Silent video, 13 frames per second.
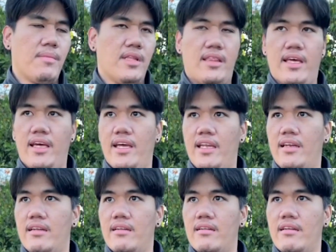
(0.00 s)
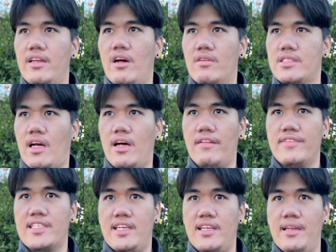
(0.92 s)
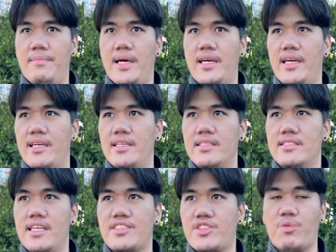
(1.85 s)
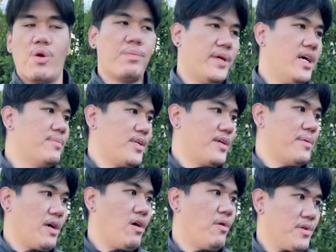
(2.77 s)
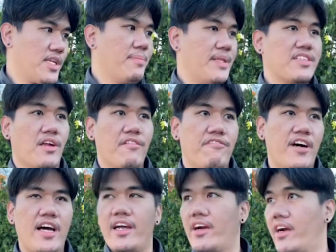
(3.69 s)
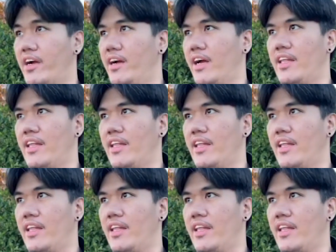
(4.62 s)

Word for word: But then, you know, so all of a sudden my sister woke me up saying, oh, something's on fire.